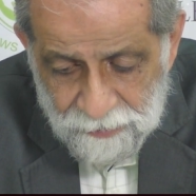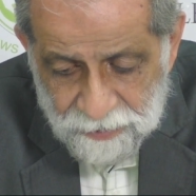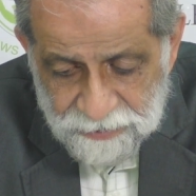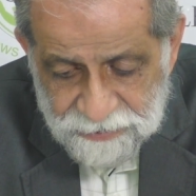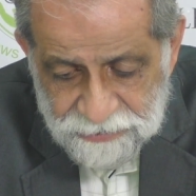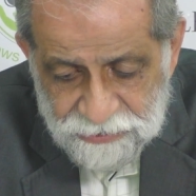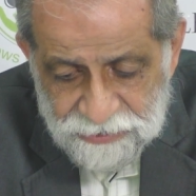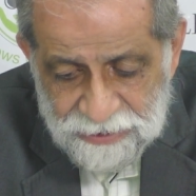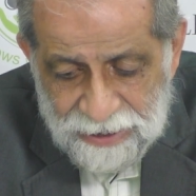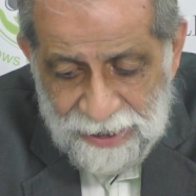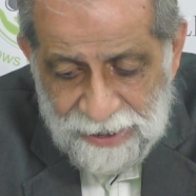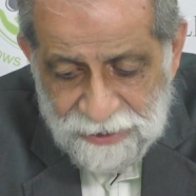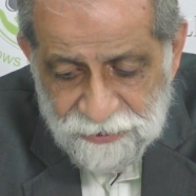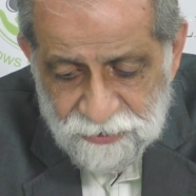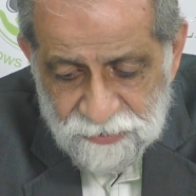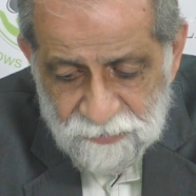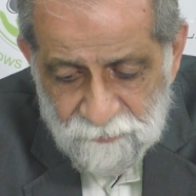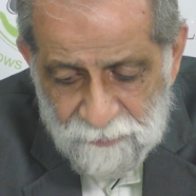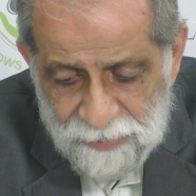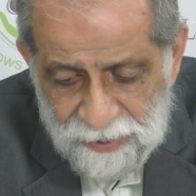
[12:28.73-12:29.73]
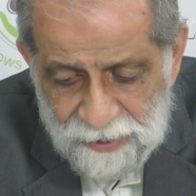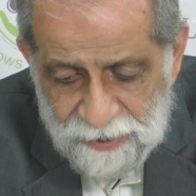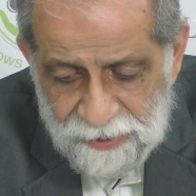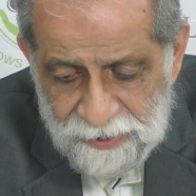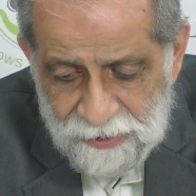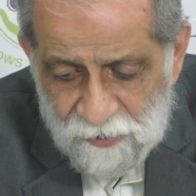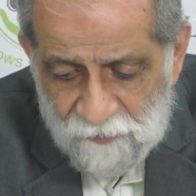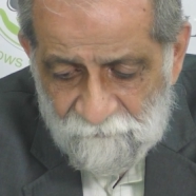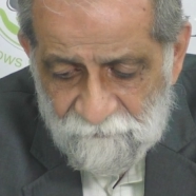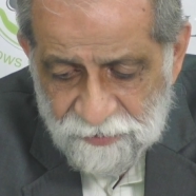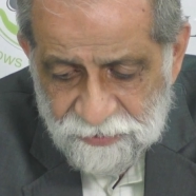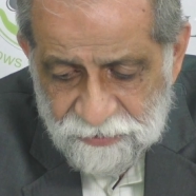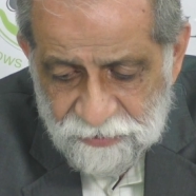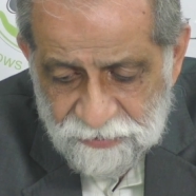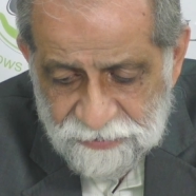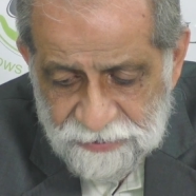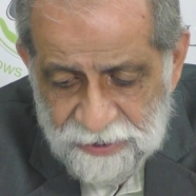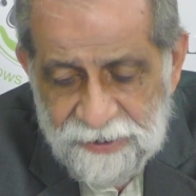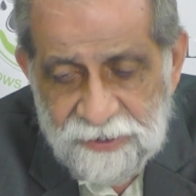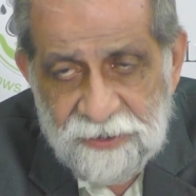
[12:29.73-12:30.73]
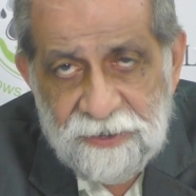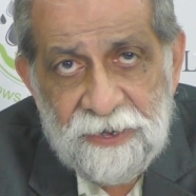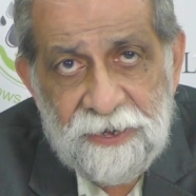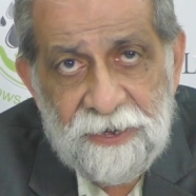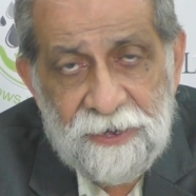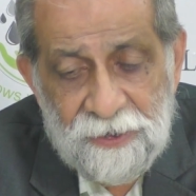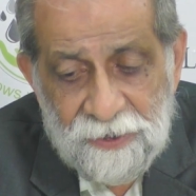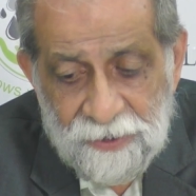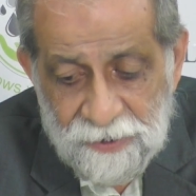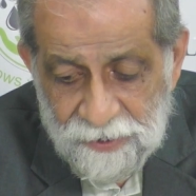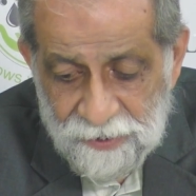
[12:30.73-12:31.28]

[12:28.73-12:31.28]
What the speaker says: / building of a society,